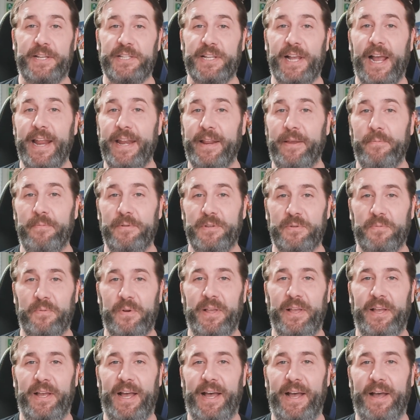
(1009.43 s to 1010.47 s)
signing was
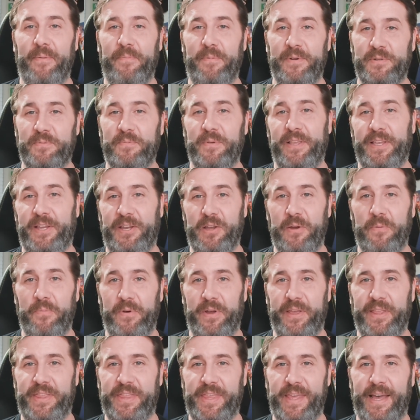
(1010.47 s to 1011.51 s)
really good
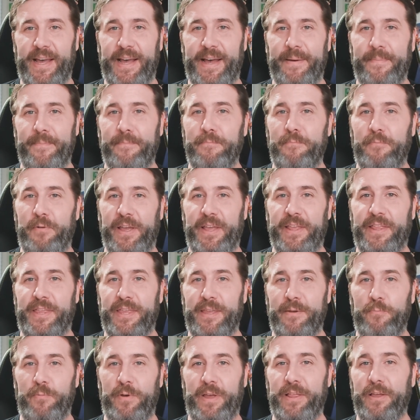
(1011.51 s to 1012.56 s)
with
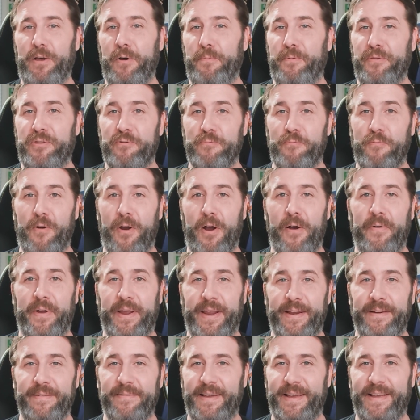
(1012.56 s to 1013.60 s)
Willow
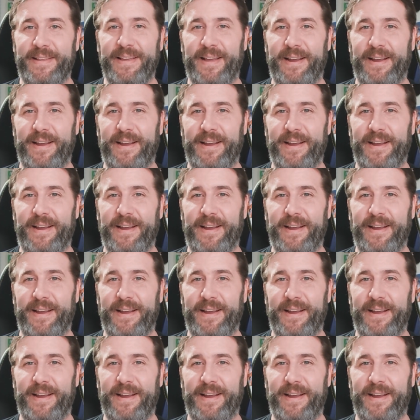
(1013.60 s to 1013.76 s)
throwing,